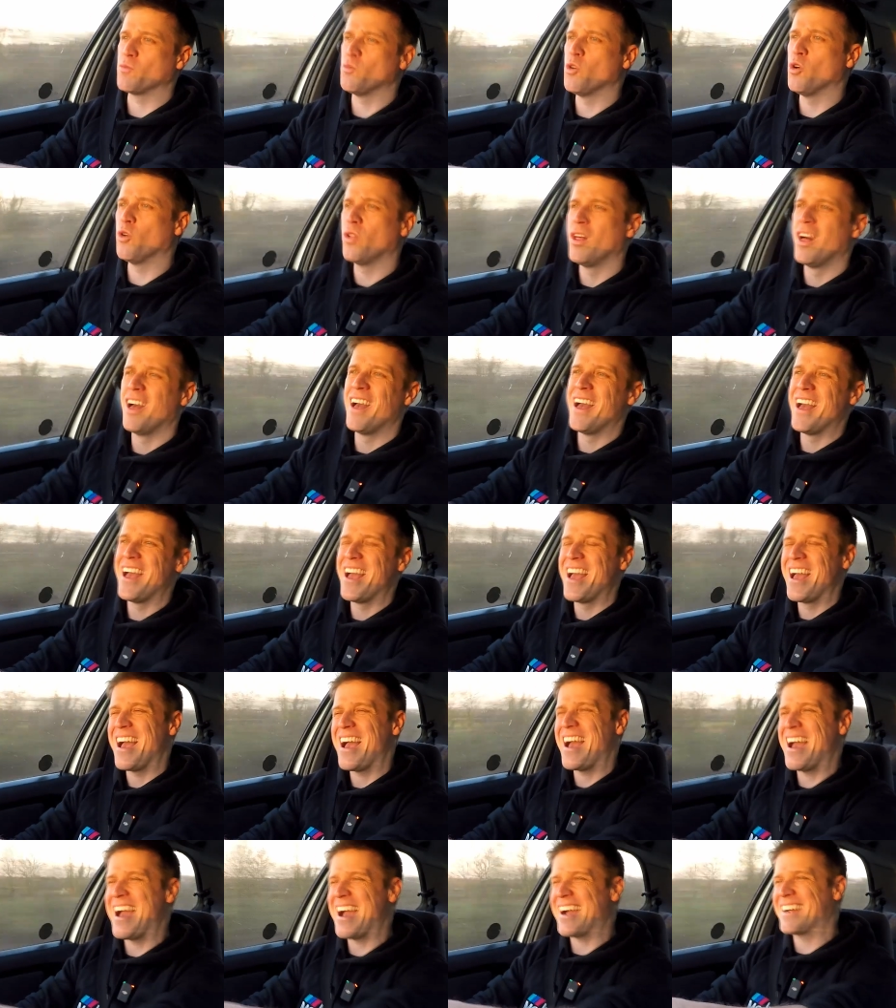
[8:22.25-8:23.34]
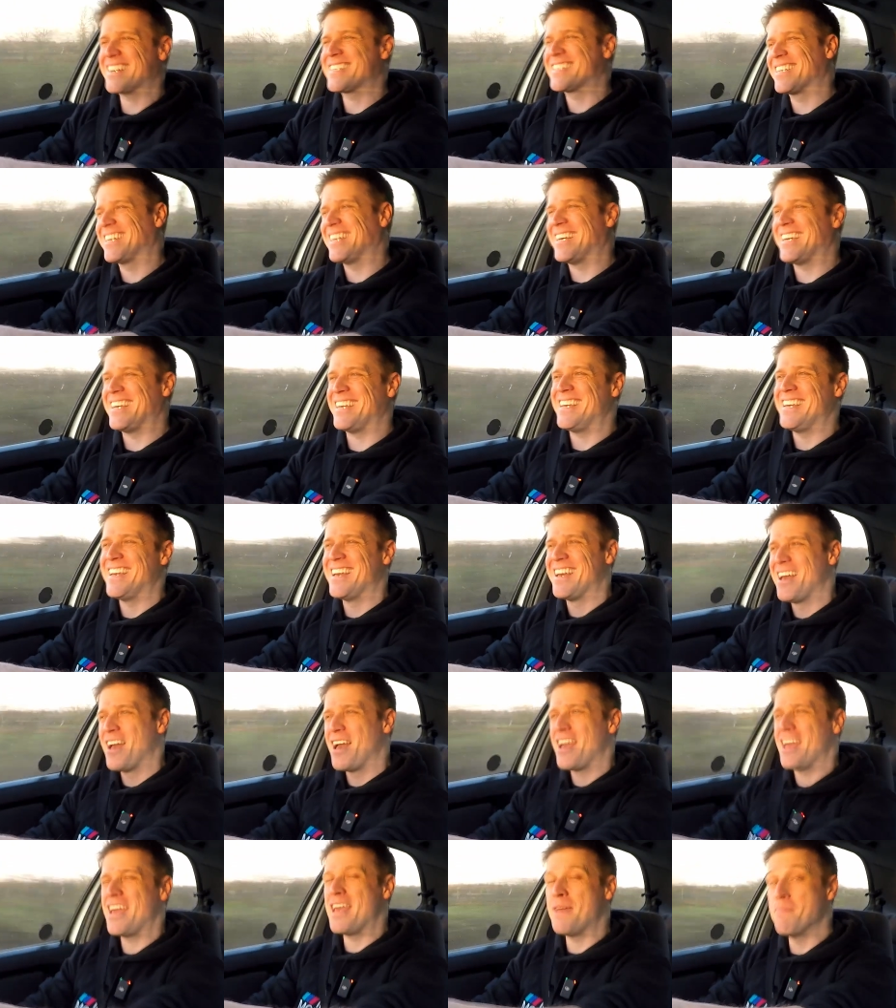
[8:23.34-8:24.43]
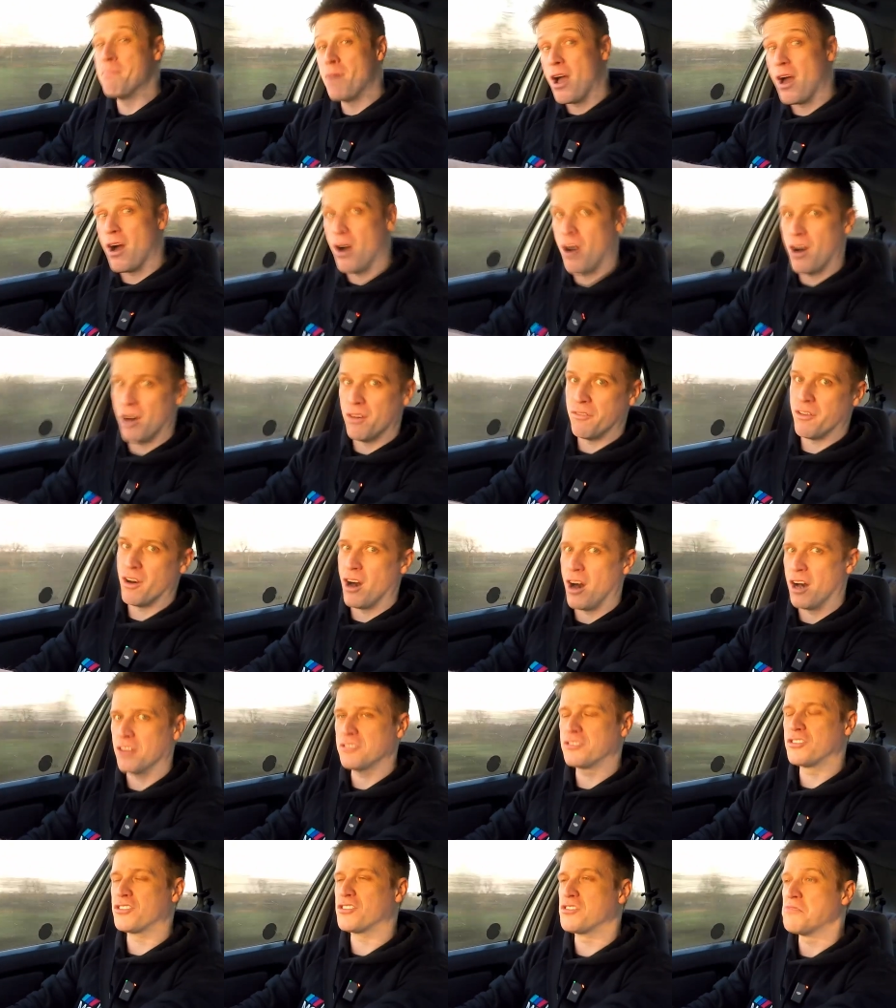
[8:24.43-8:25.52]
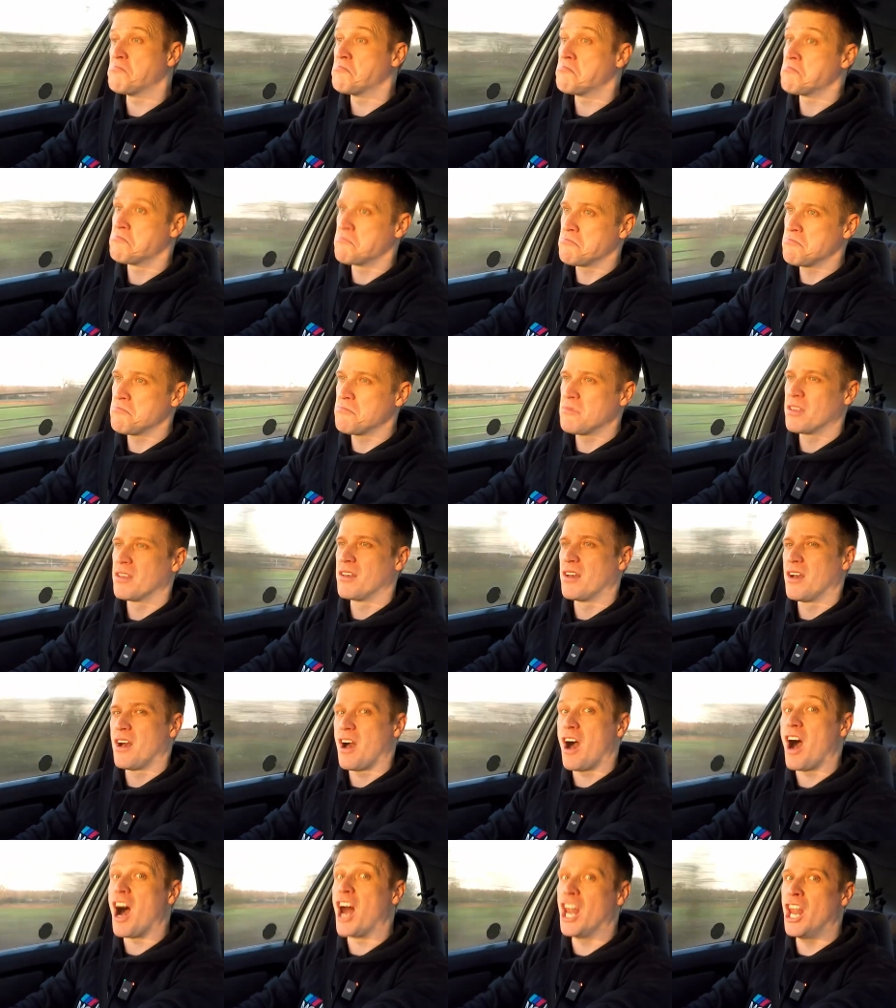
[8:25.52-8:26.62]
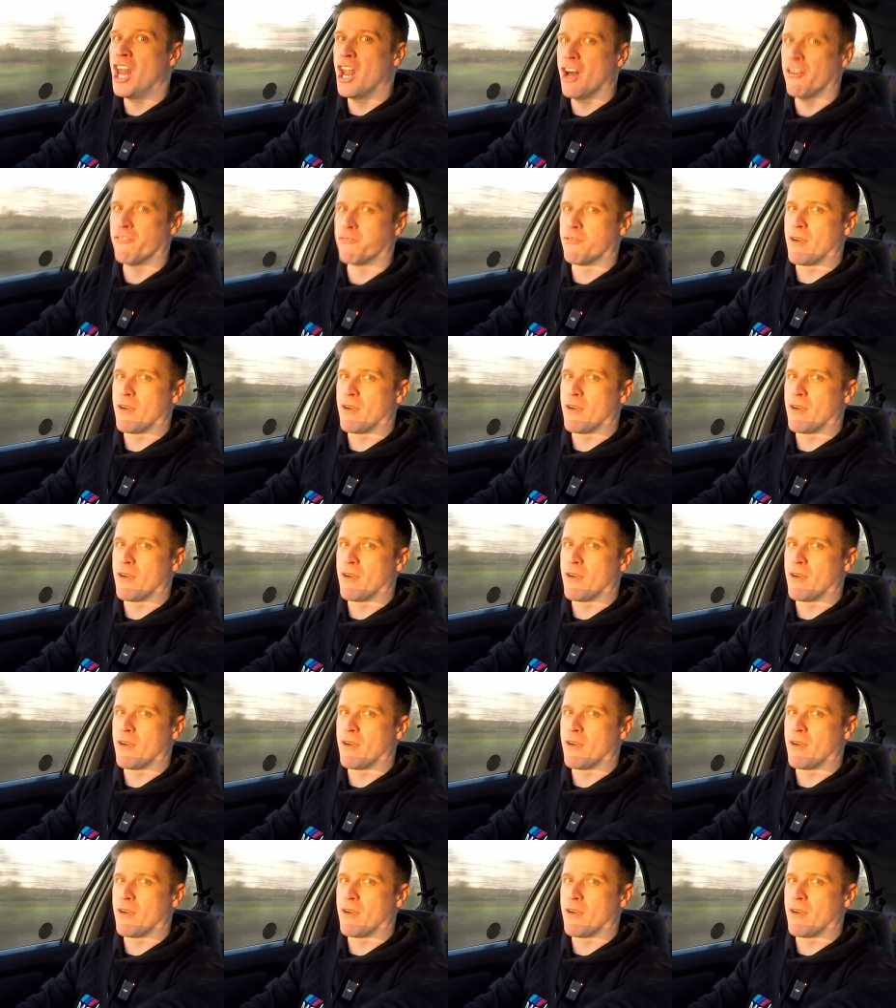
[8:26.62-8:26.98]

Well, actually, in my heart of hearts, I love